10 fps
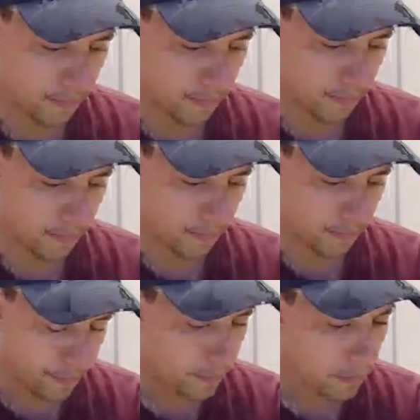the Aeon
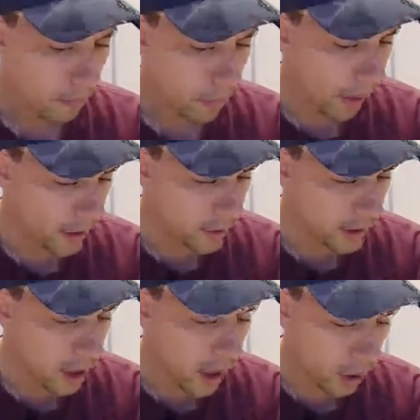Foundation.
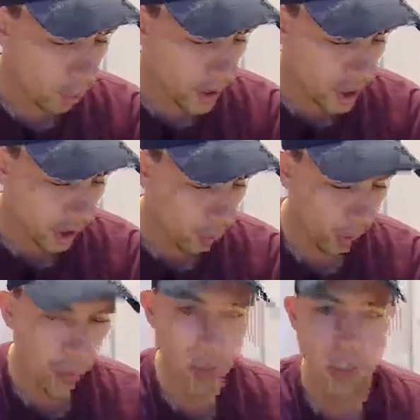I think there was a
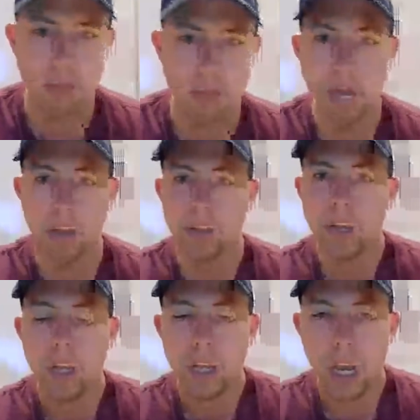quick question
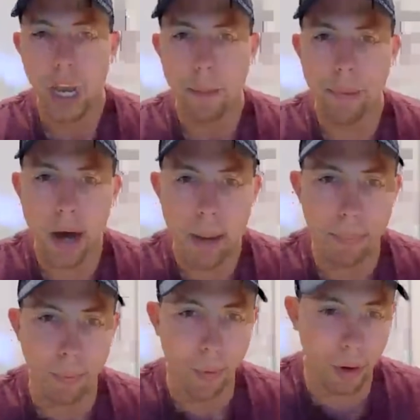about
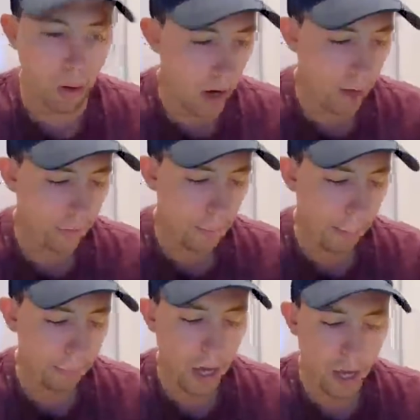Pomp or Anthony
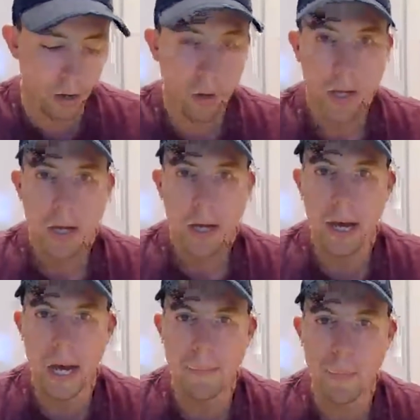Pompliano.
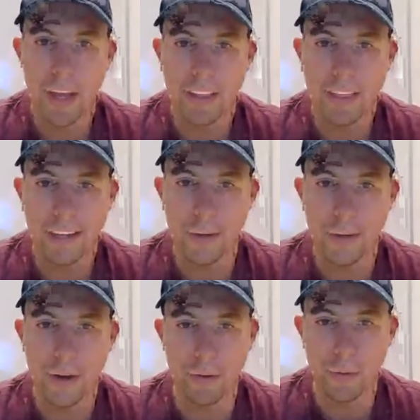
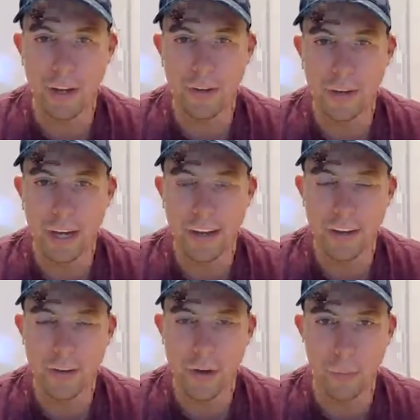Thank you, everyone who
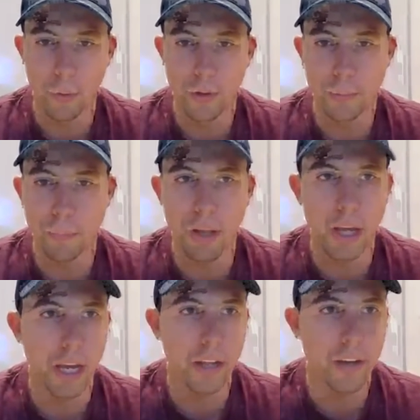had a role to
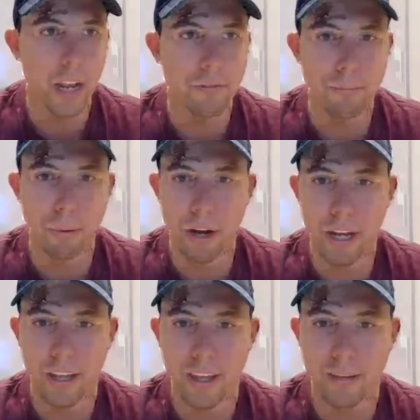play in kind of
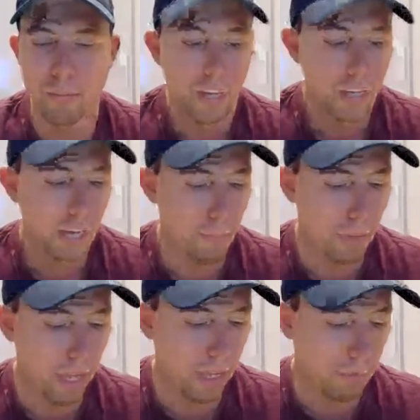berating him with
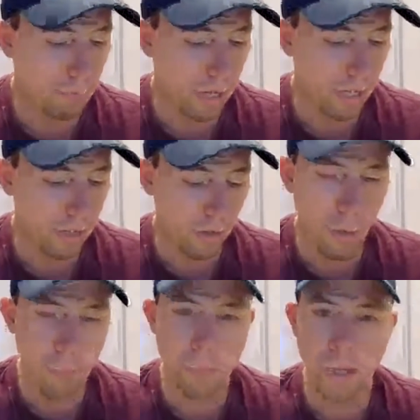tweets.
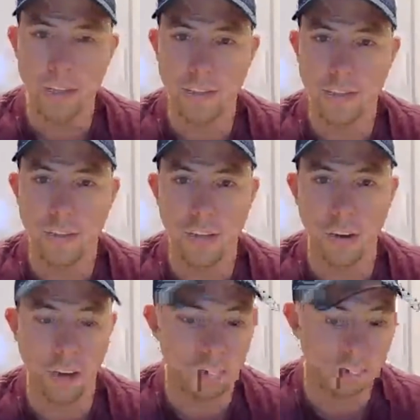By all means,
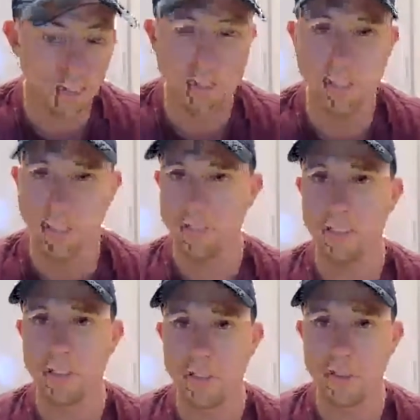don't hesitate to
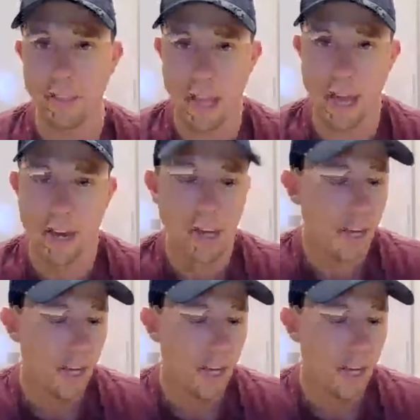continue doing that.